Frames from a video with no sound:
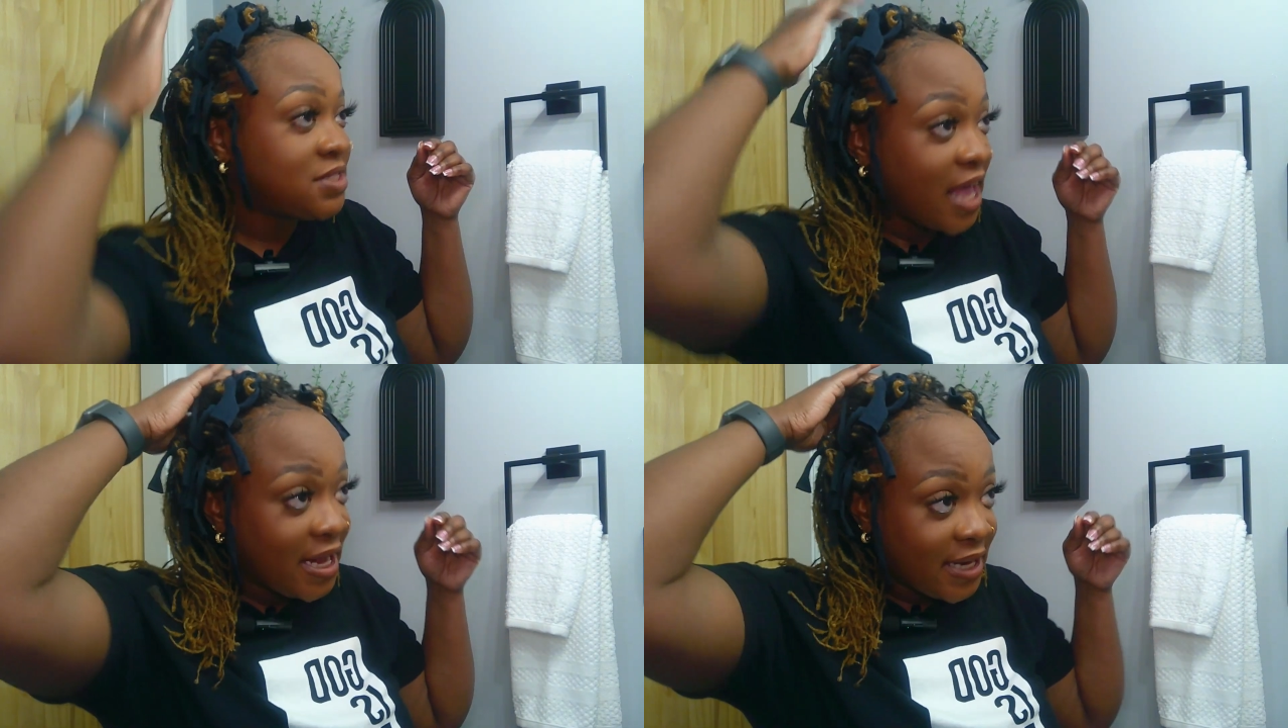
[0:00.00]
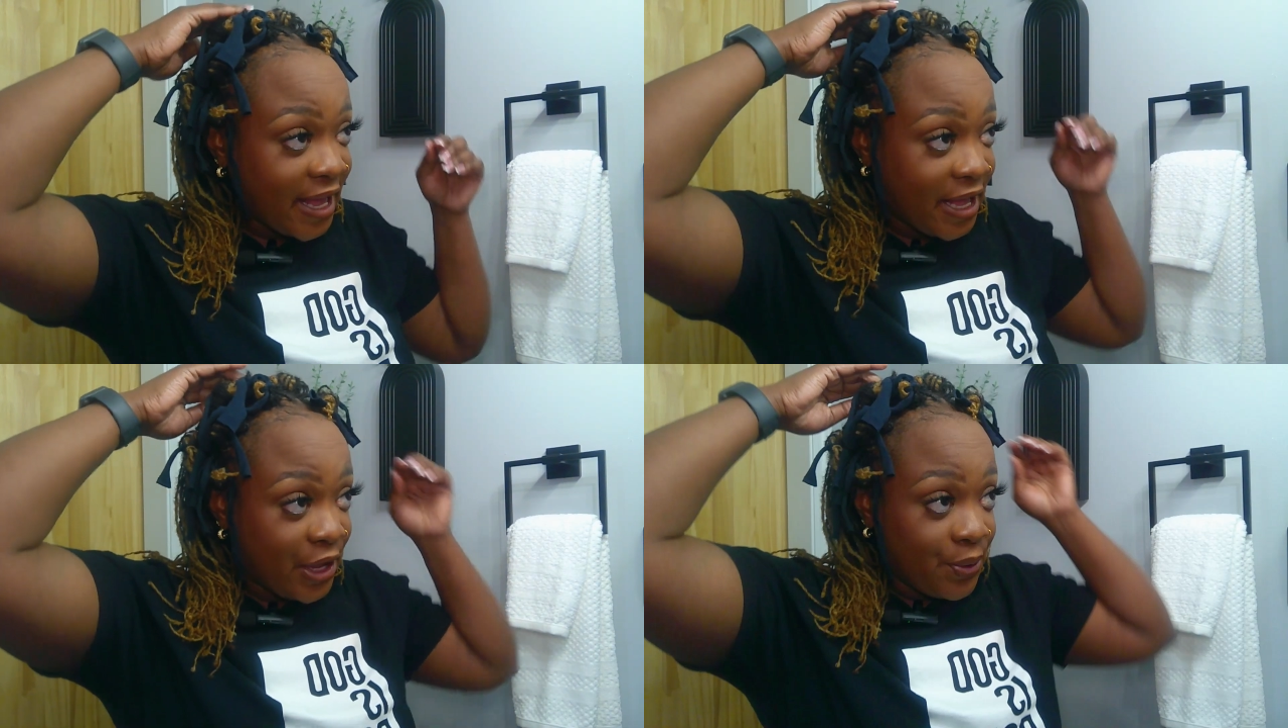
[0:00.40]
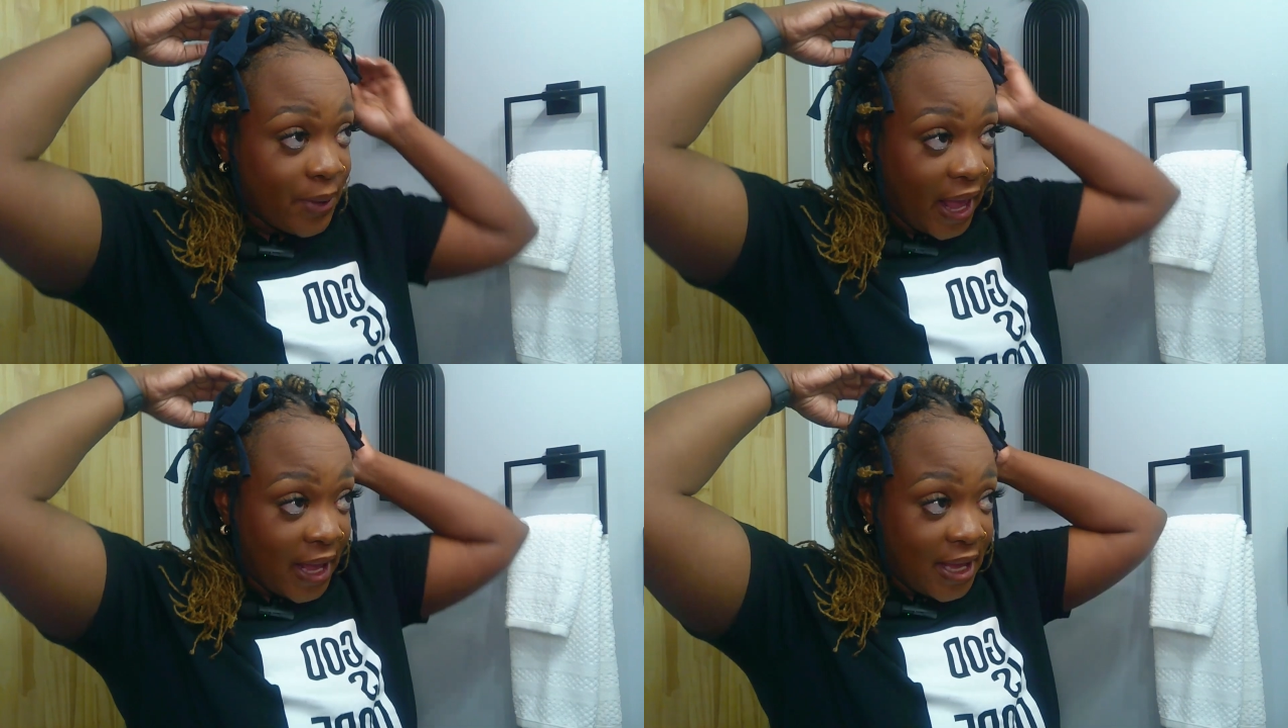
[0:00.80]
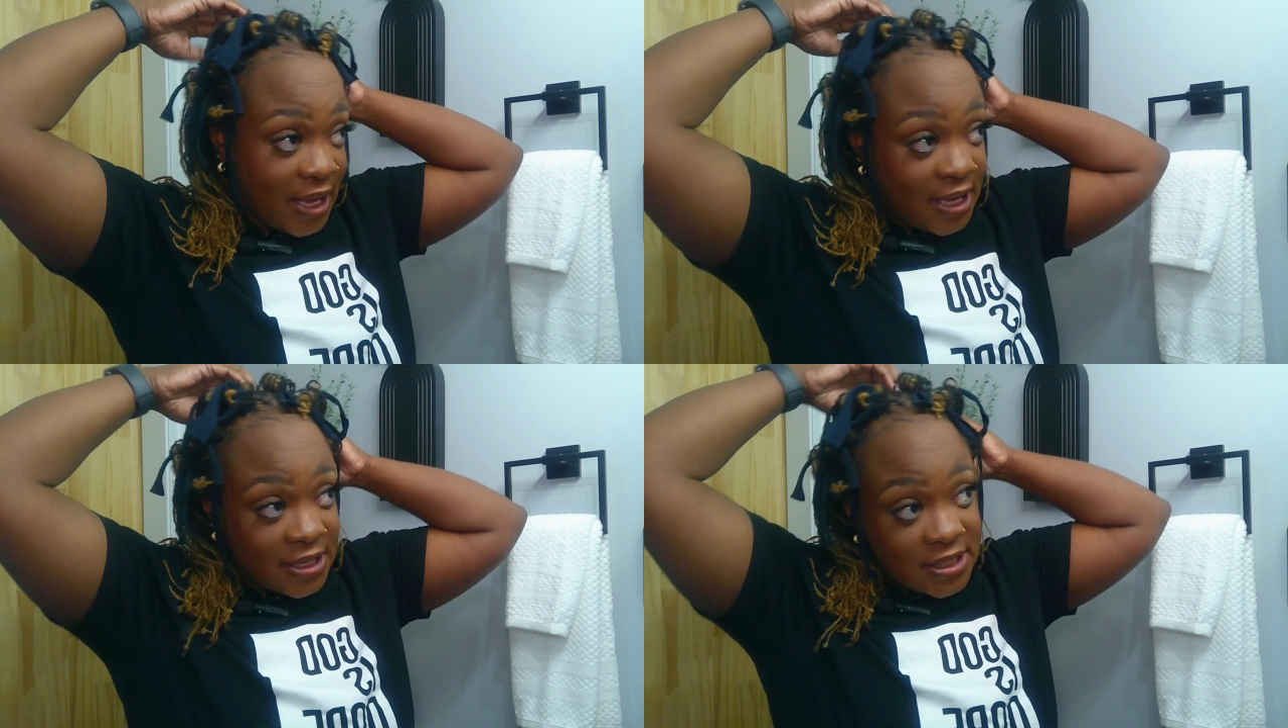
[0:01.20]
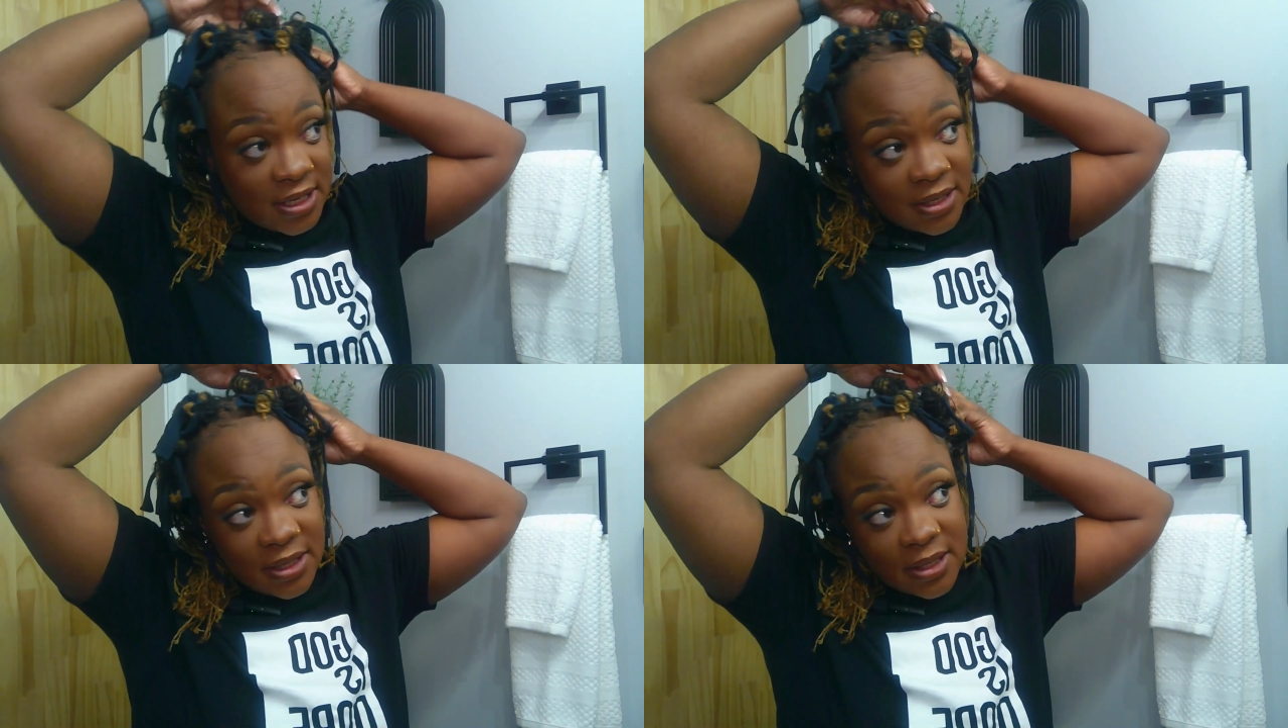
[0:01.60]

sat down and